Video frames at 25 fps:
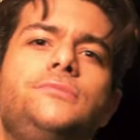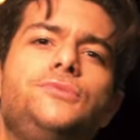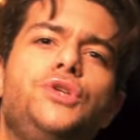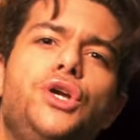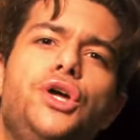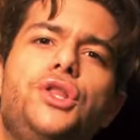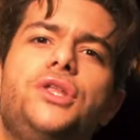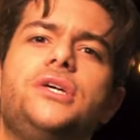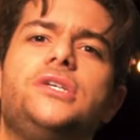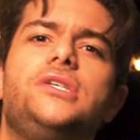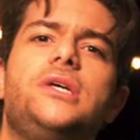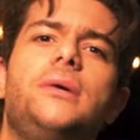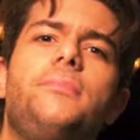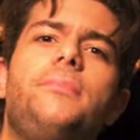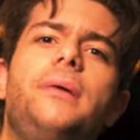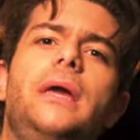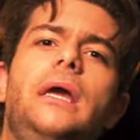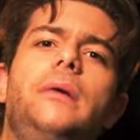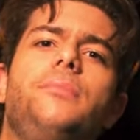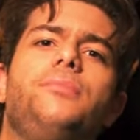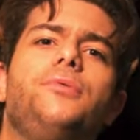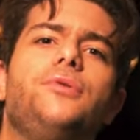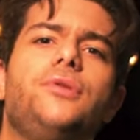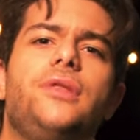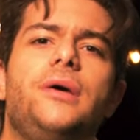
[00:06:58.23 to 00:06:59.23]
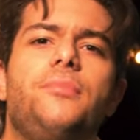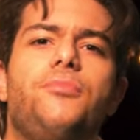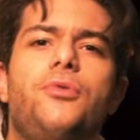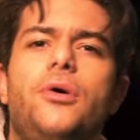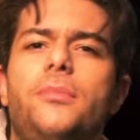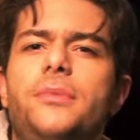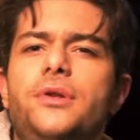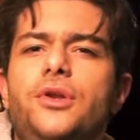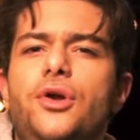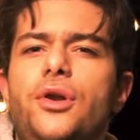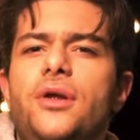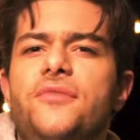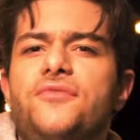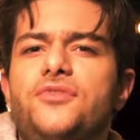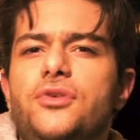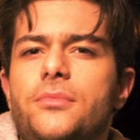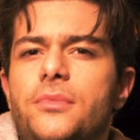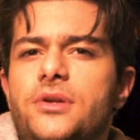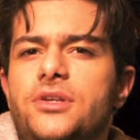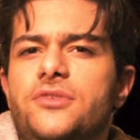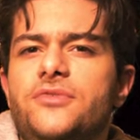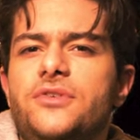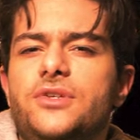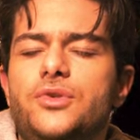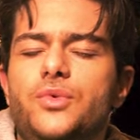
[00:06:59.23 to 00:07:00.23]
Yeah, there's some people that probably don't have too
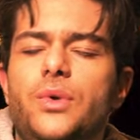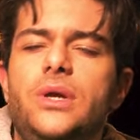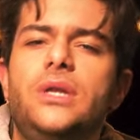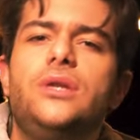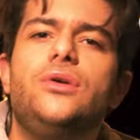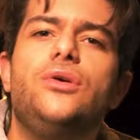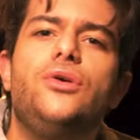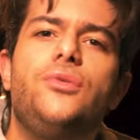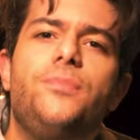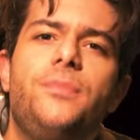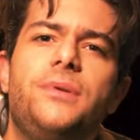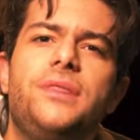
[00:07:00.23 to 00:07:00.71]
much of a sweet tooth,